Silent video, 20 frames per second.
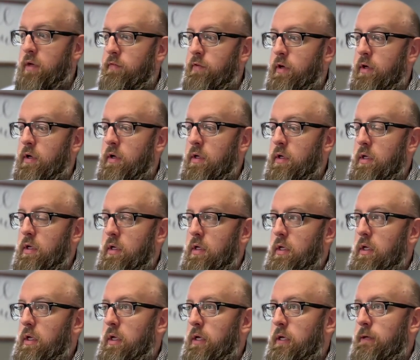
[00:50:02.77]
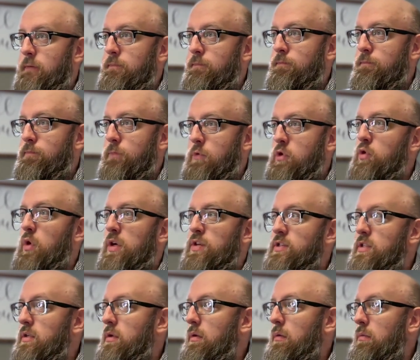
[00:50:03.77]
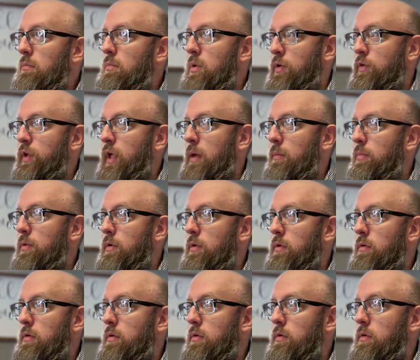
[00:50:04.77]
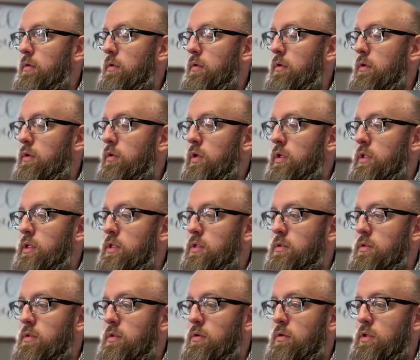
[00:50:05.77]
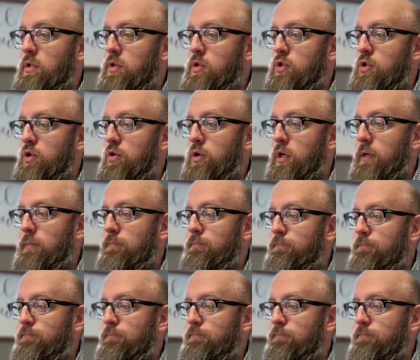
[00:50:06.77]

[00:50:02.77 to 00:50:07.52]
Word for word: of a um, trust buildup during this during this journey.